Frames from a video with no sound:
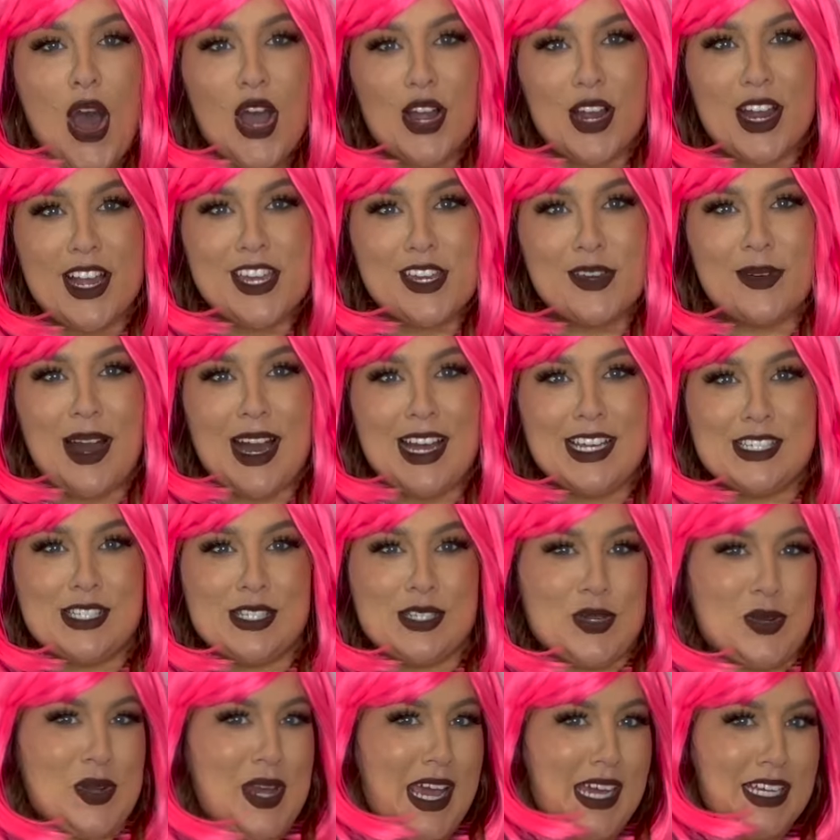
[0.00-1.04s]
All right, you
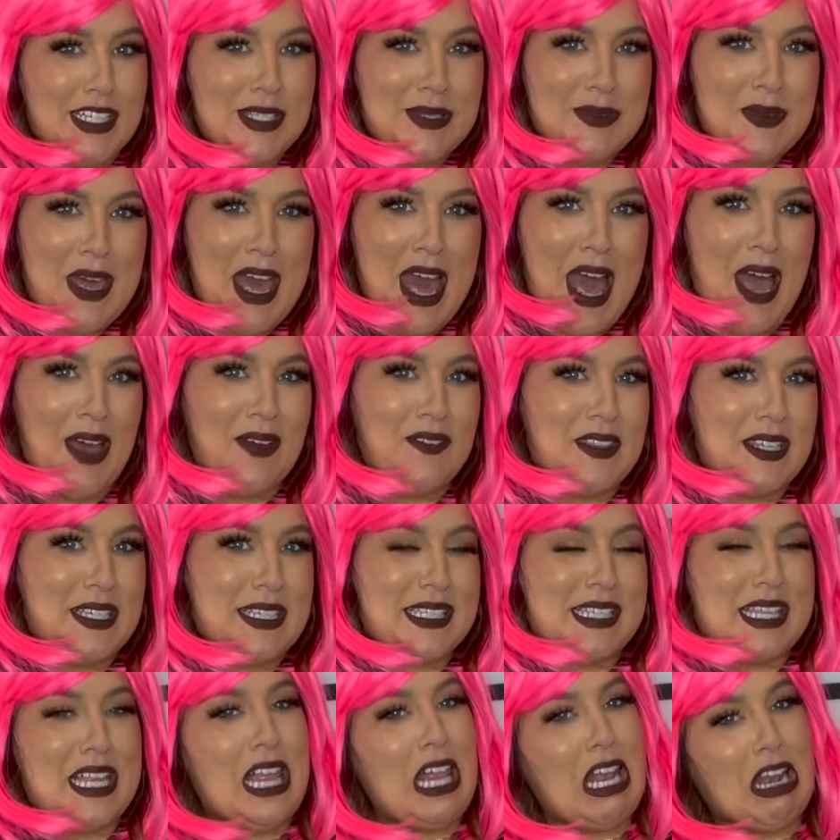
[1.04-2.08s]
guys, so next we have
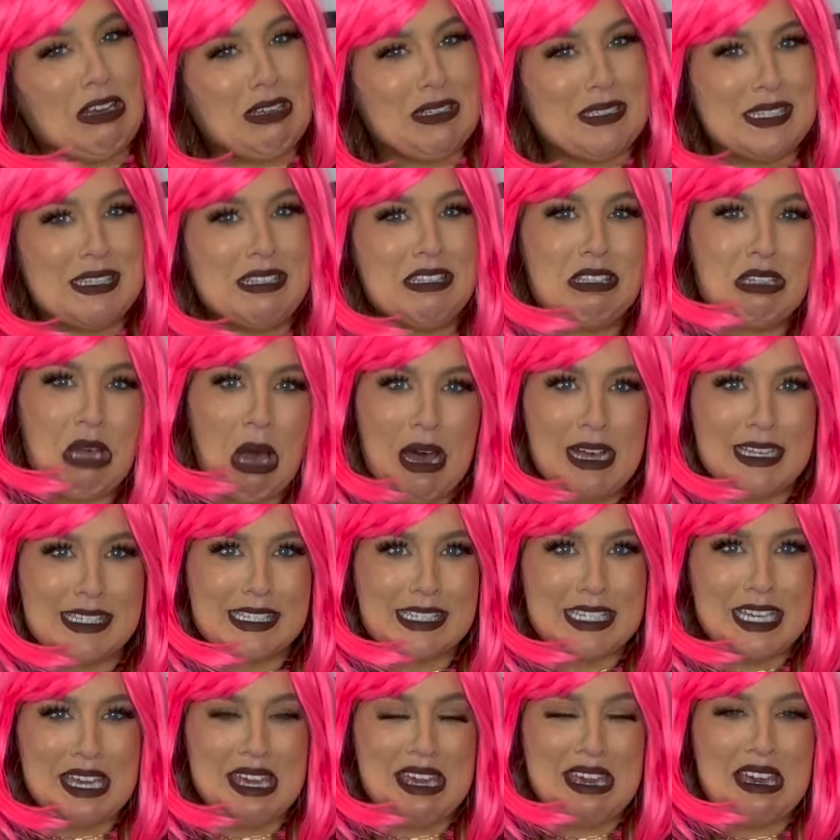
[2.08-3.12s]
this little
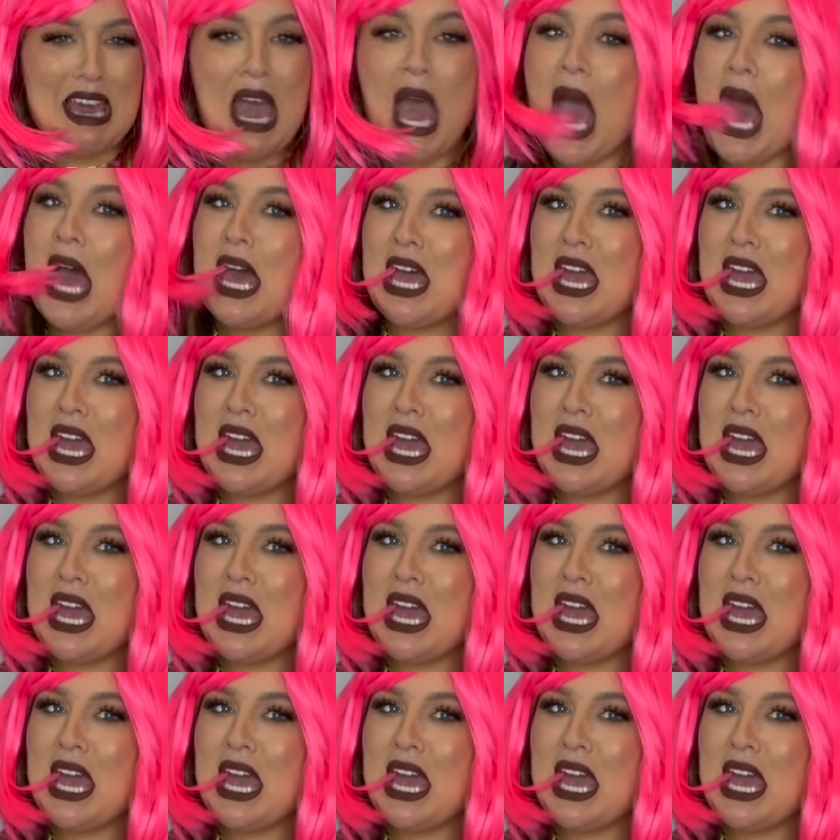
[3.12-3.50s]
saucy